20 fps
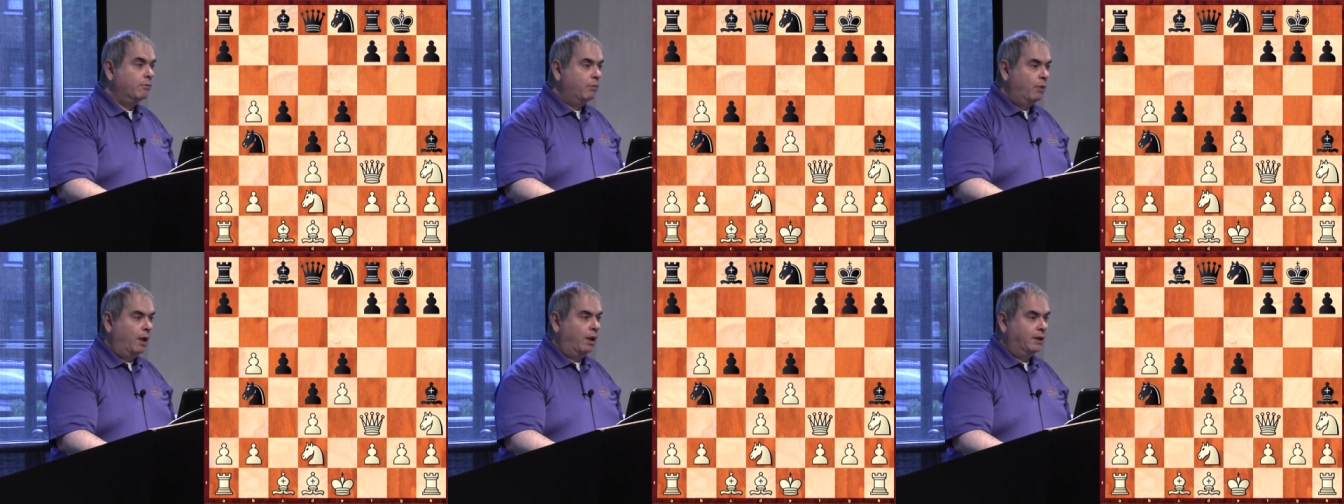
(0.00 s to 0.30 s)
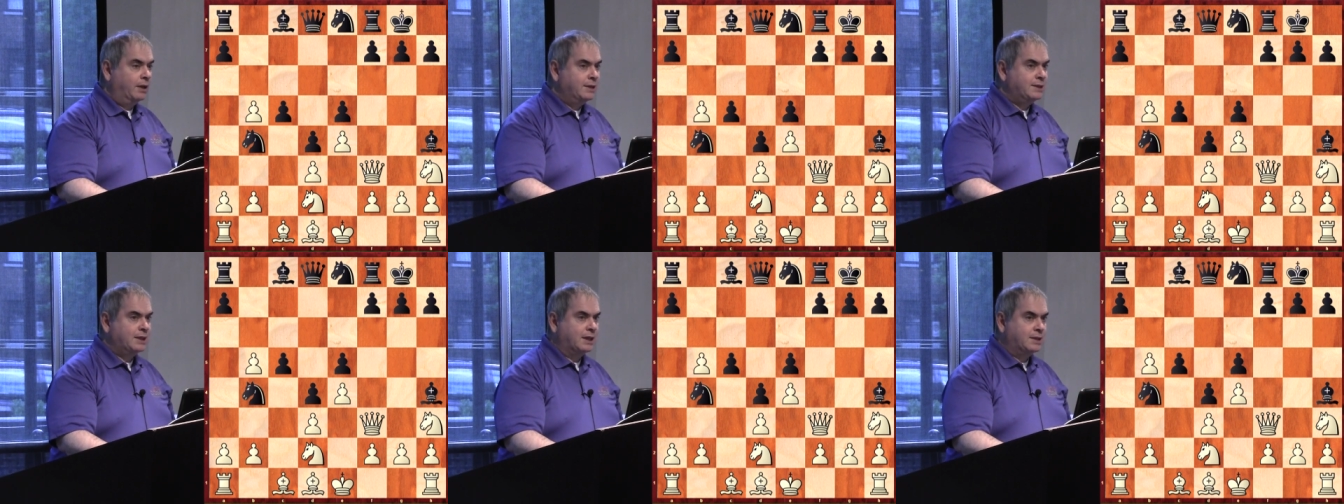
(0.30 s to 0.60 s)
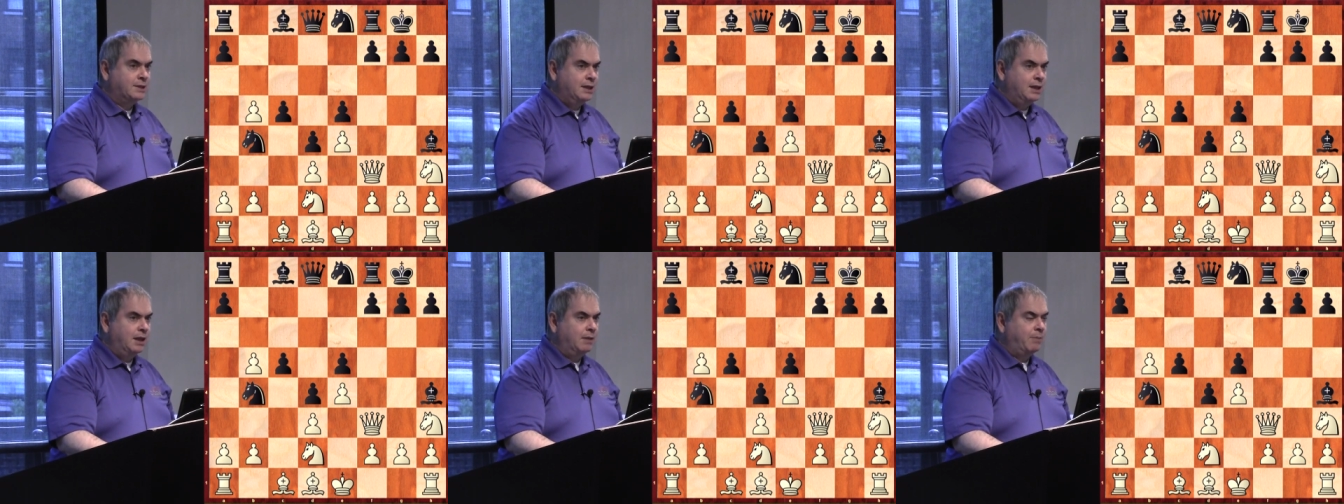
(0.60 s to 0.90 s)
well, he
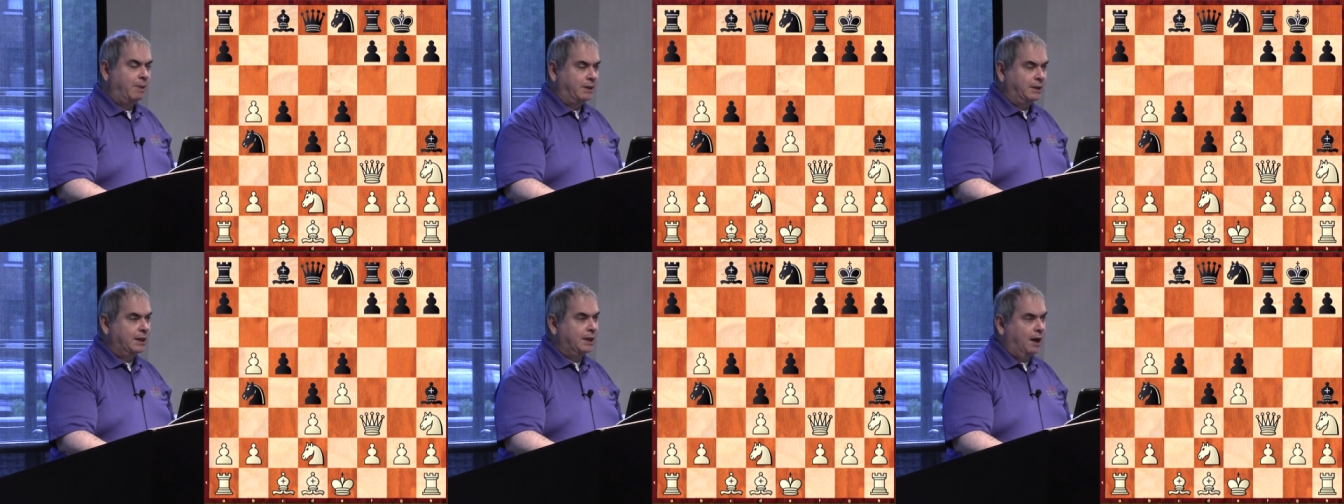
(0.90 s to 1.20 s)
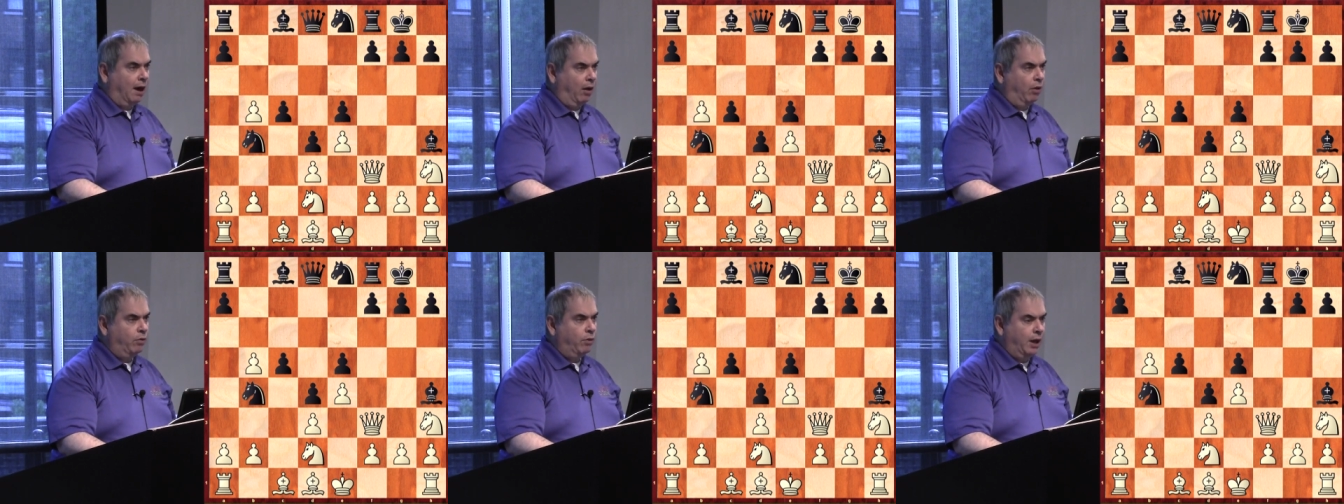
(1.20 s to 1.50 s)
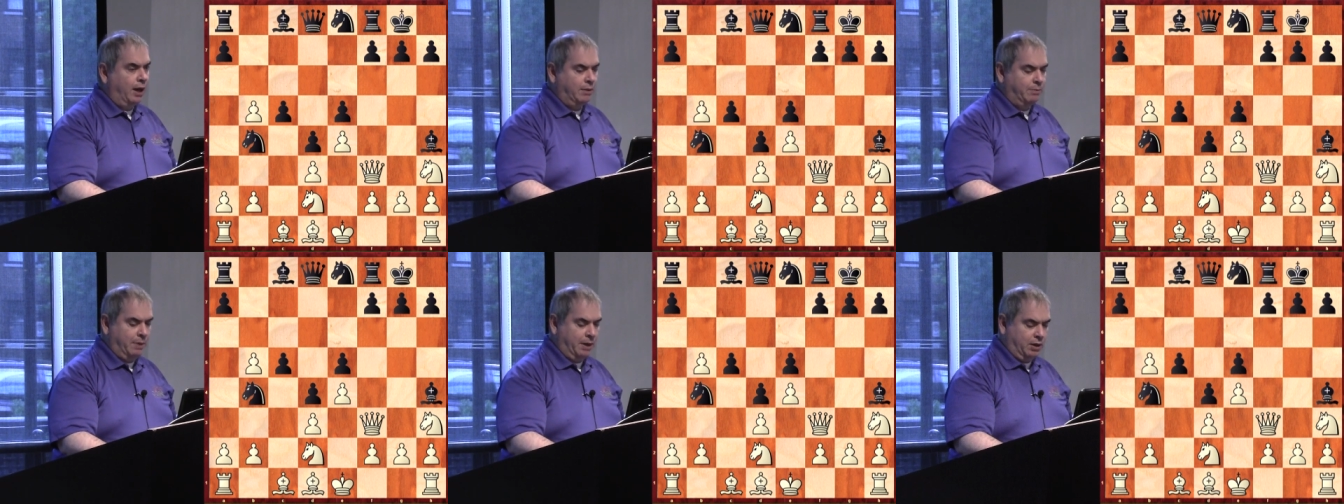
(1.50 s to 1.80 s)
succeeded, but Hikaru
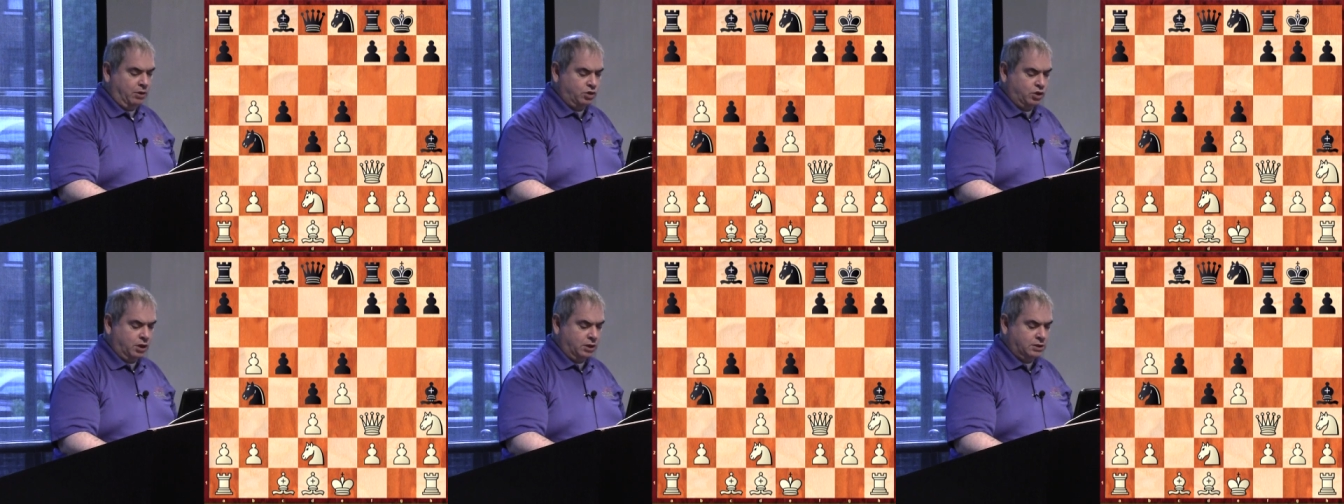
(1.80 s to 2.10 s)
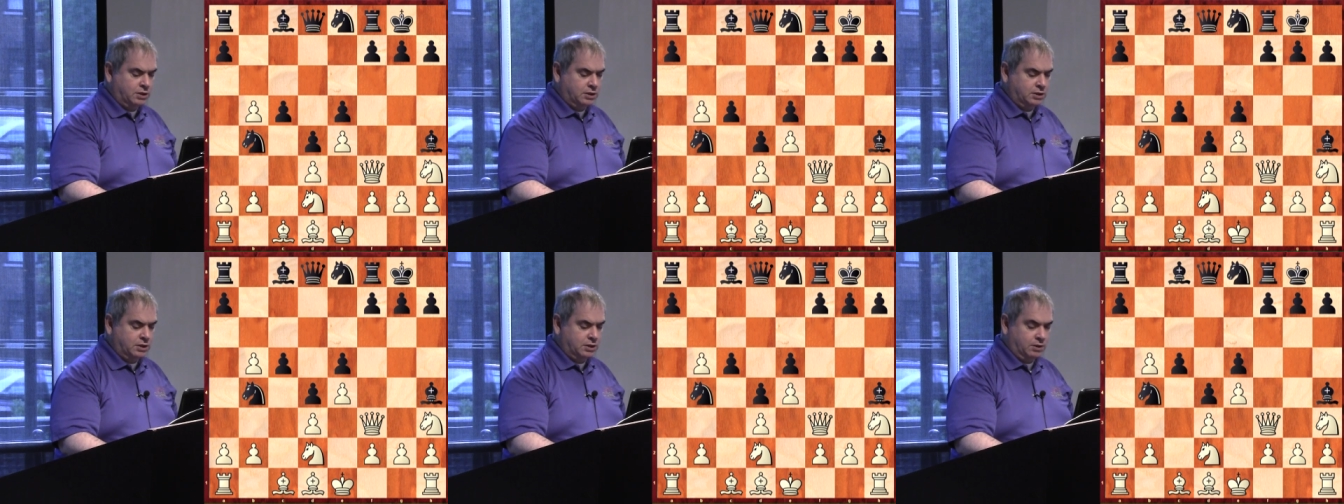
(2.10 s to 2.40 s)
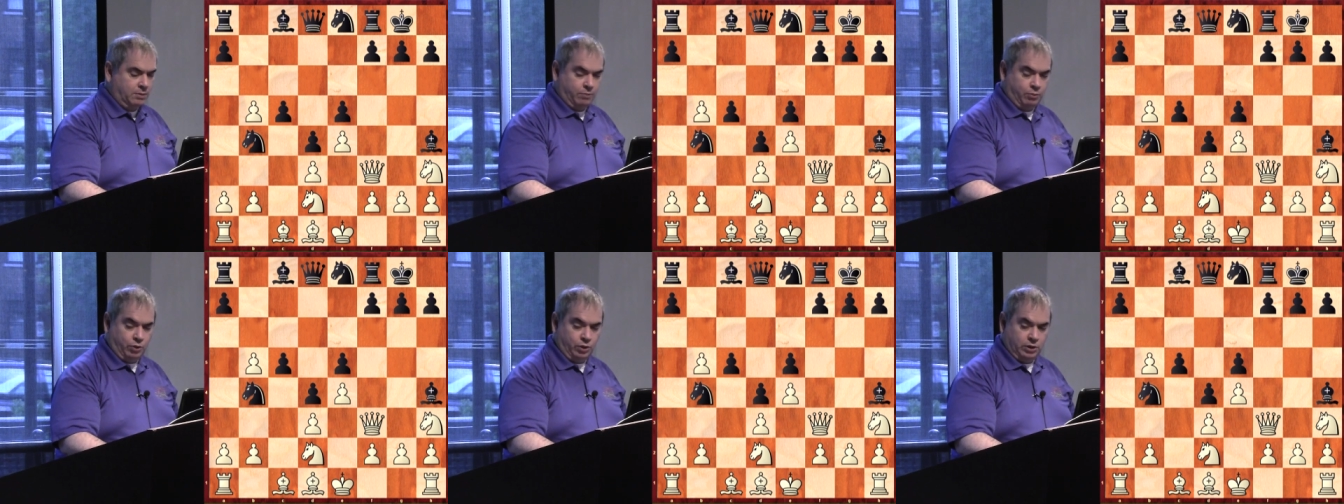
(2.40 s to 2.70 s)
had better chances at
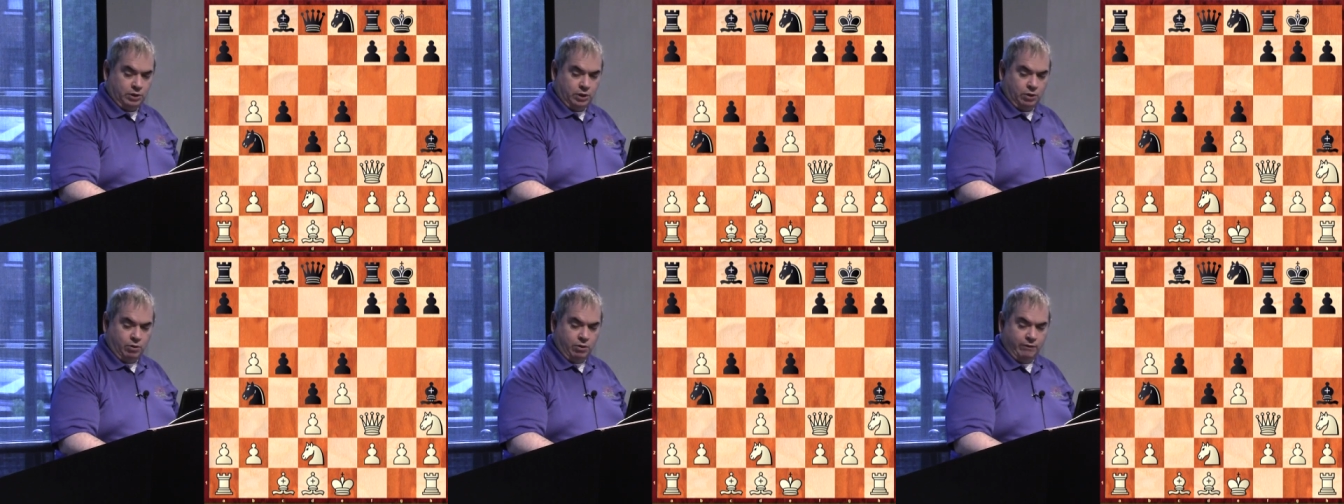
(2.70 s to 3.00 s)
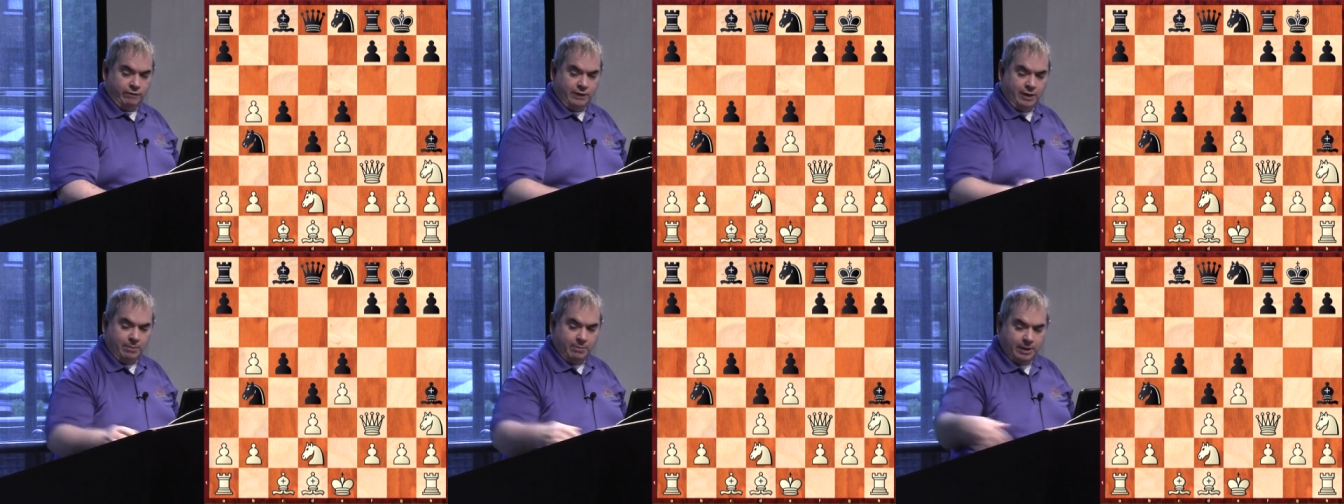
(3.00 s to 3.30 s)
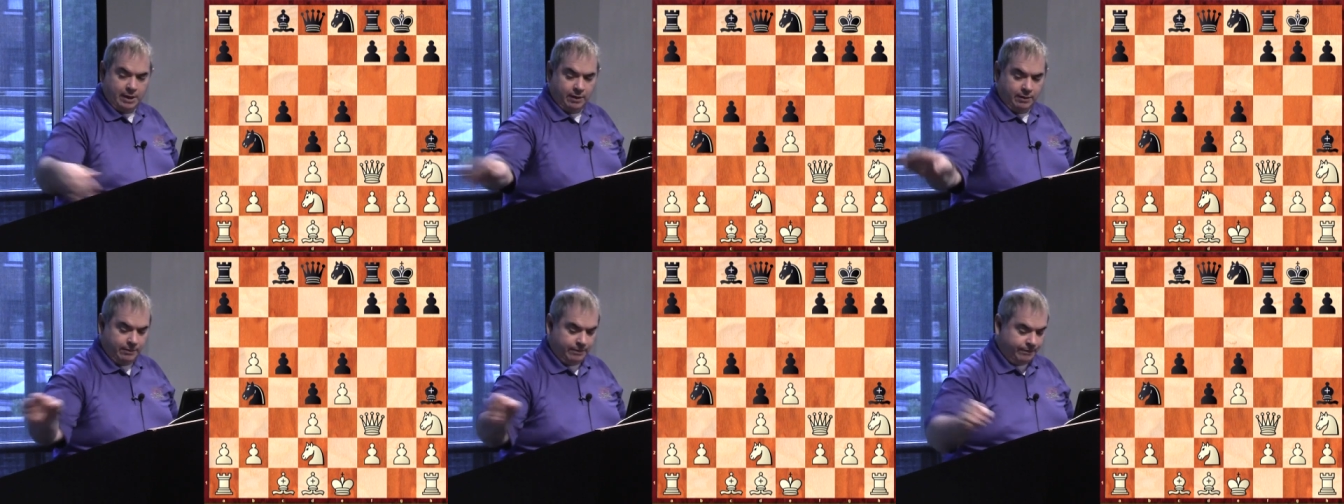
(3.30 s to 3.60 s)
some point. He could have done
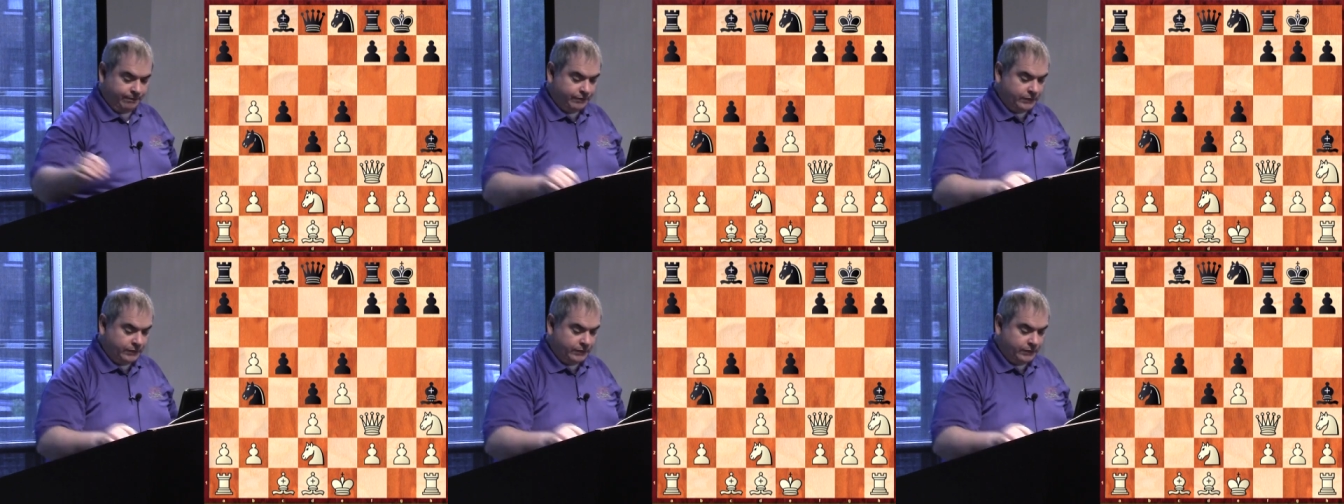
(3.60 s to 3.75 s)
better.